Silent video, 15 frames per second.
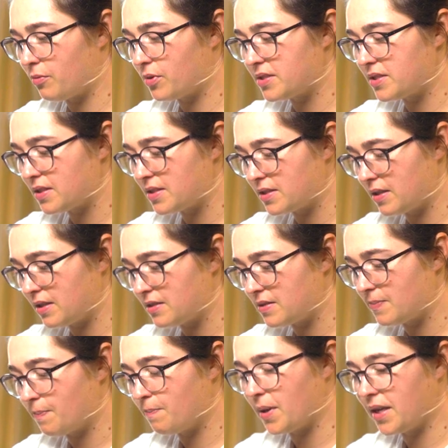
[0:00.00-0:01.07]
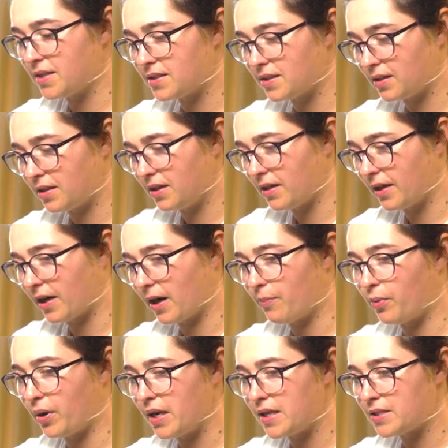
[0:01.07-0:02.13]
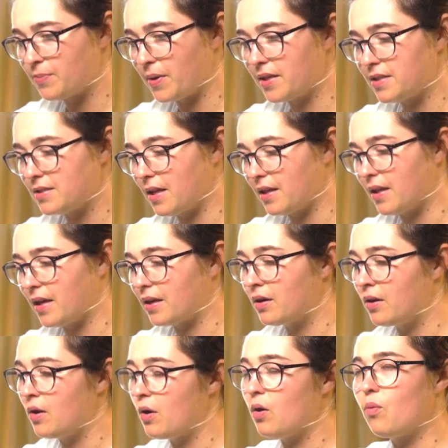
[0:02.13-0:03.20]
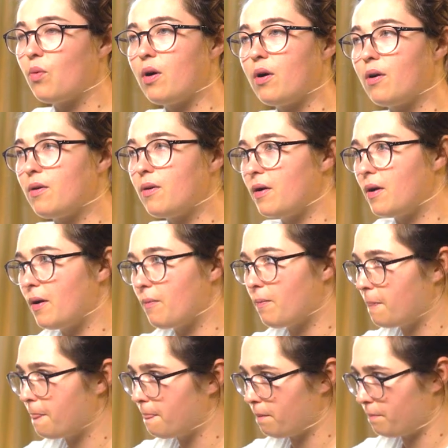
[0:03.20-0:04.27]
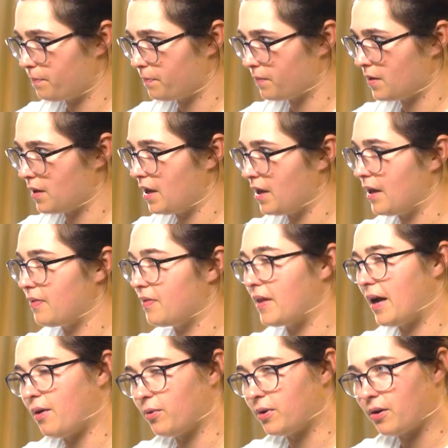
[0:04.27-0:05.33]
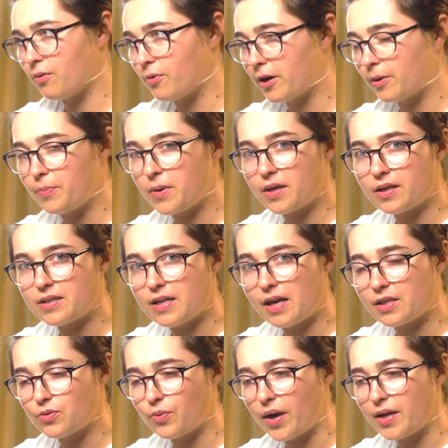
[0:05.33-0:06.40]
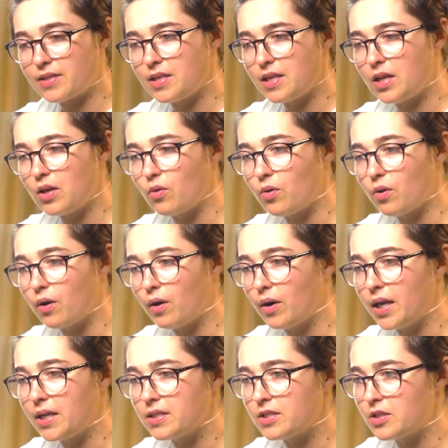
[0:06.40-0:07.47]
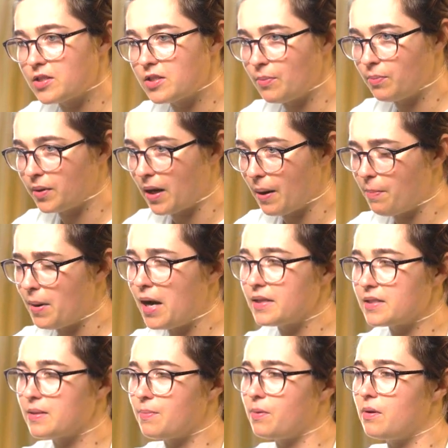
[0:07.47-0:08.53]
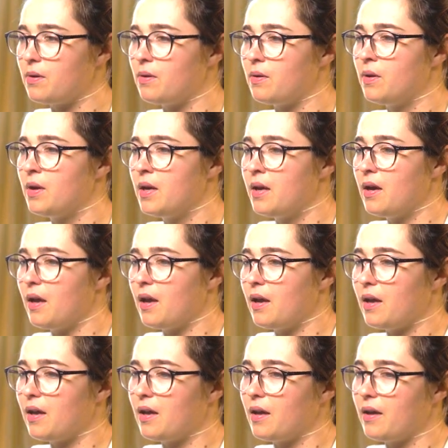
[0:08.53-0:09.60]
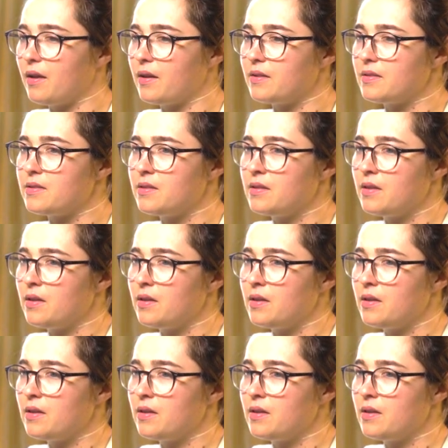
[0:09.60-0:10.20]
resistance mentally, like our brains might say like, well, that wouldn't work because X, Y, Z, or it's just simply not possible, and,